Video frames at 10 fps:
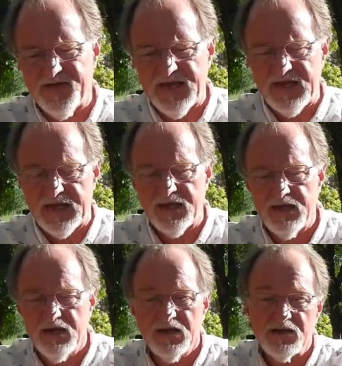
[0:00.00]
It
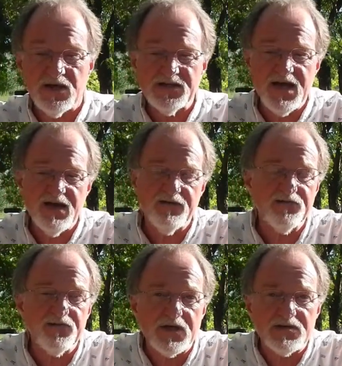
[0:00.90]
does have
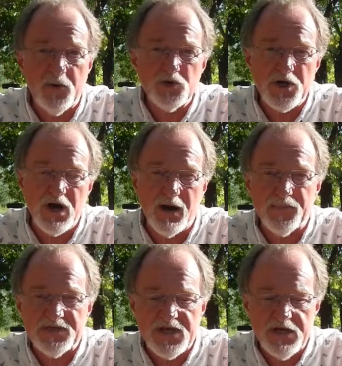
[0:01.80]
exposure
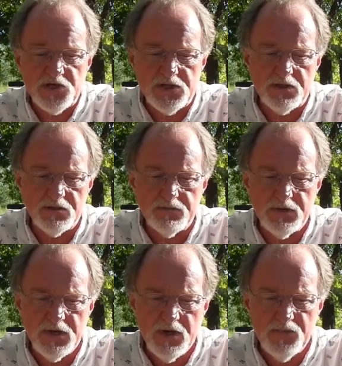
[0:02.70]
compensation,
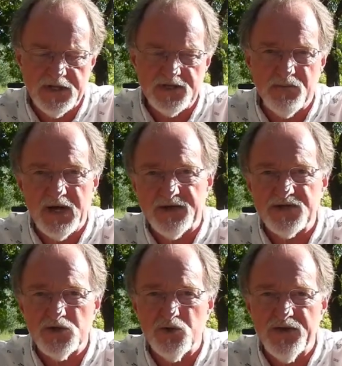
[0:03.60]
plus and minus
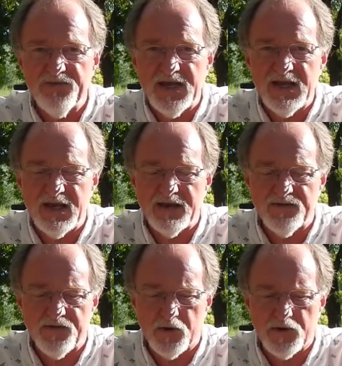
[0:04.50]
2 EV in
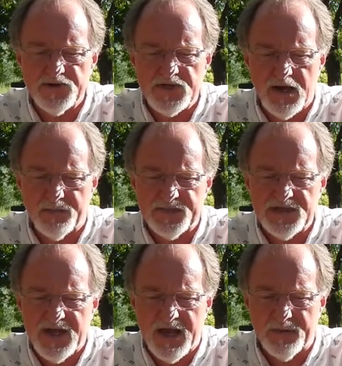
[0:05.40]
third stop
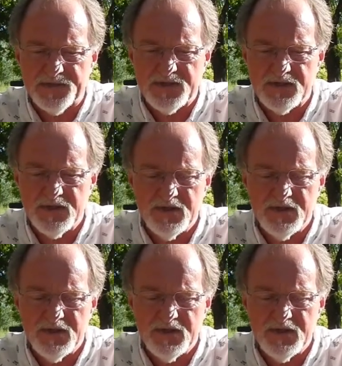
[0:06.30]
steps.